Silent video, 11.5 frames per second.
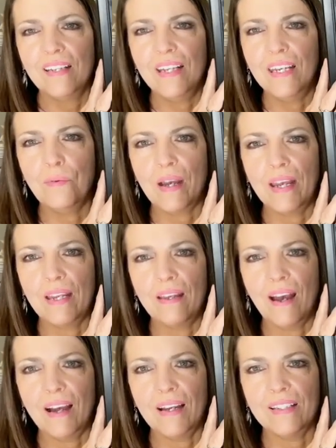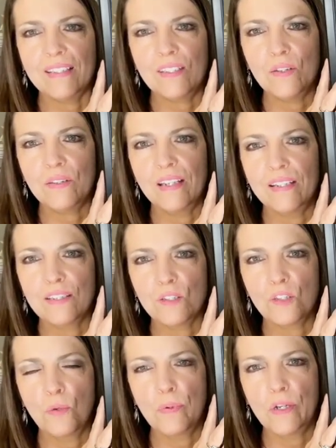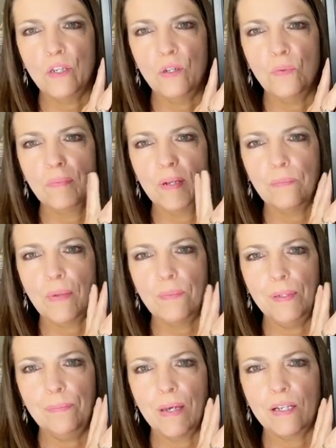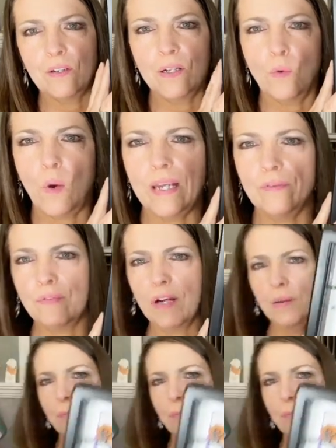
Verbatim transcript: Anyway, I still think it's a super cute, but maybe better in a white frame.